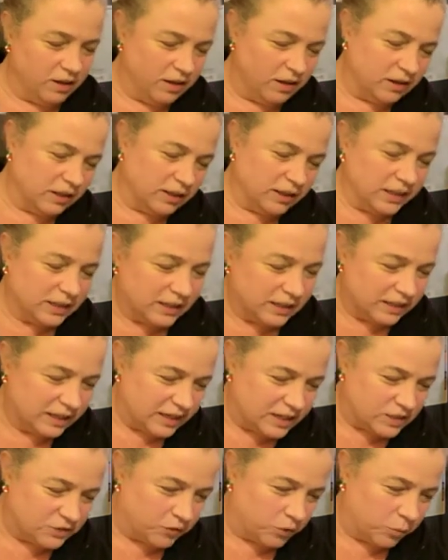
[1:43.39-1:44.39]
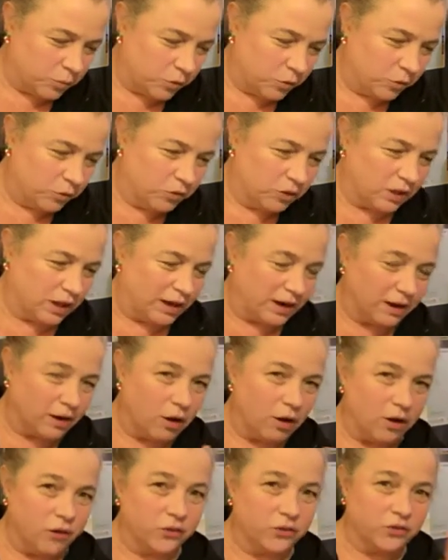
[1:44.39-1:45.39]
a little less vermouth, and I
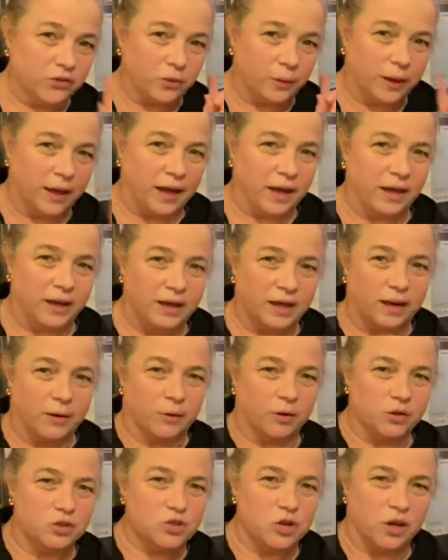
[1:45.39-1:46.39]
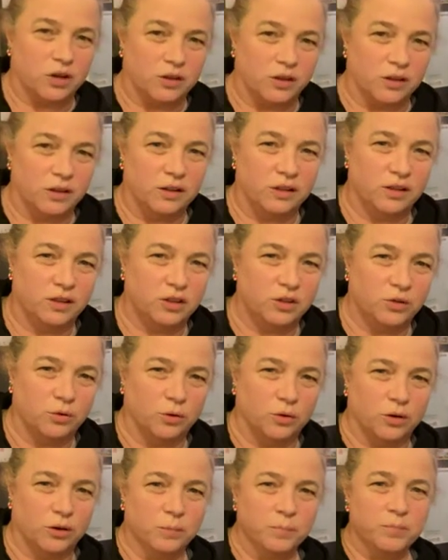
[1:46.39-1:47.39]
also add our chocolate
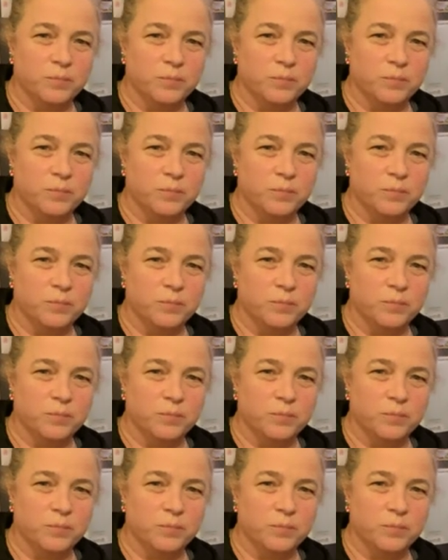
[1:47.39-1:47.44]
liqueur.